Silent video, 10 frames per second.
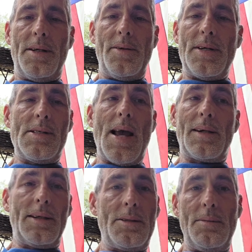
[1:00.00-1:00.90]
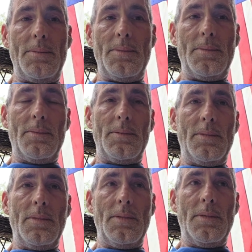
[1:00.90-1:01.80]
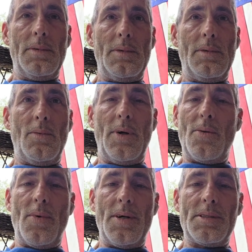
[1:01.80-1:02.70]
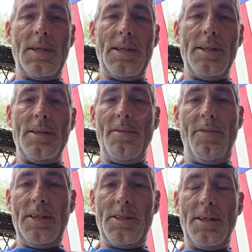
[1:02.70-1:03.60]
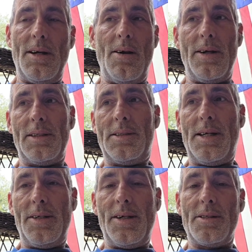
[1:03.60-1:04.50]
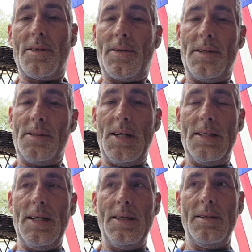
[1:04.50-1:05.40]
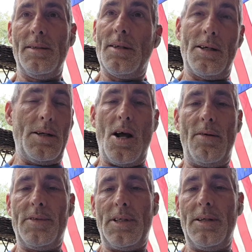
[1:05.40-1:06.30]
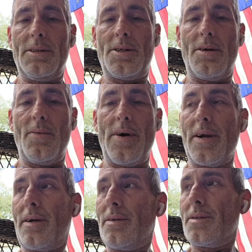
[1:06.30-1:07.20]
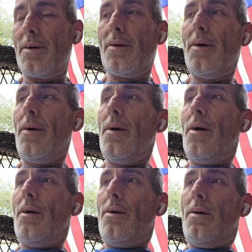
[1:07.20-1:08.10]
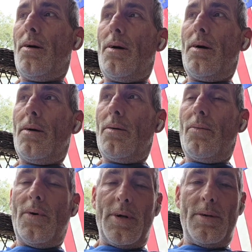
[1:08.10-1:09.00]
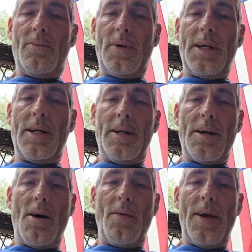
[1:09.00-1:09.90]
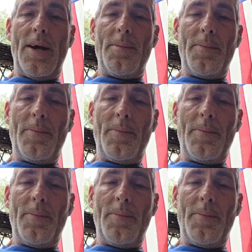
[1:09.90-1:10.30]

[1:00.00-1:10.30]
tell you exactly what it was that I did that fixed it. All I can tell you is the things that I did, and all of a sudden it started working. So we'll get into all that.